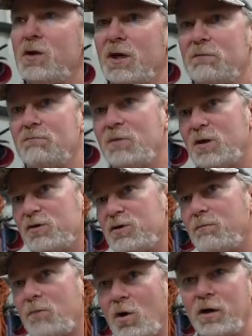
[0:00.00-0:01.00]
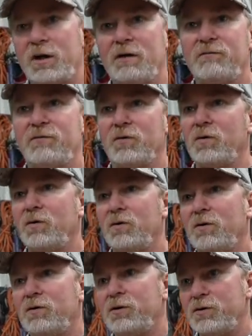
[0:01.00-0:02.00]
can. There's a market
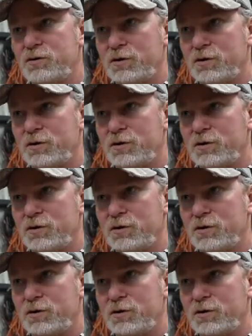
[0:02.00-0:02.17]
for to